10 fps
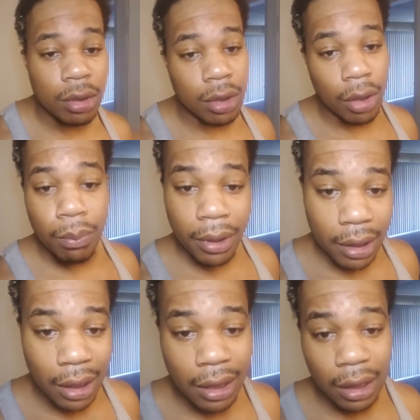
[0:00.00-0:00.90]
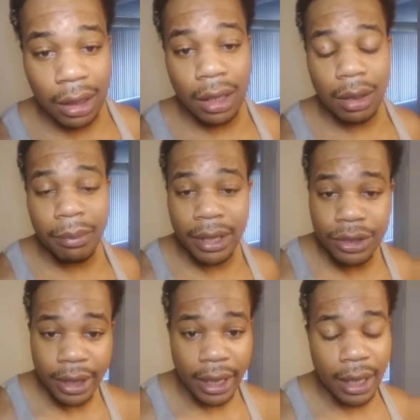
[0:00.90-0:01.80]
you know, putting in the kit made
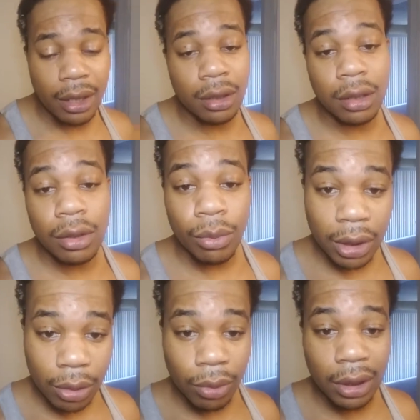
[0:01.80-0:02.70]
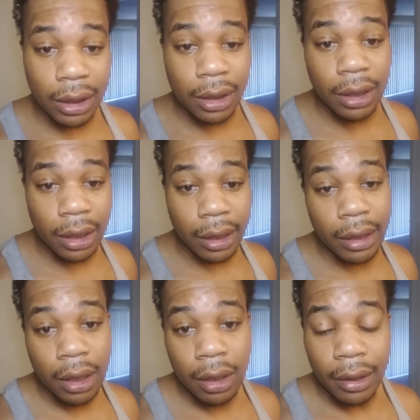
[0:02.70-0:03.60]
your head look really
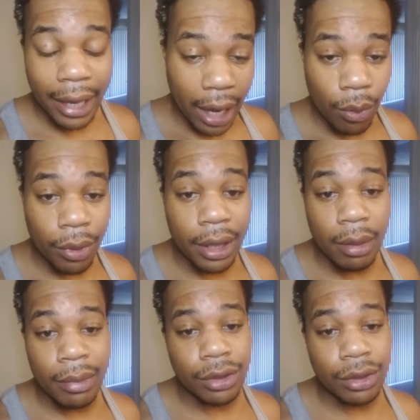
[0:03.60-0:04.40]
good that week,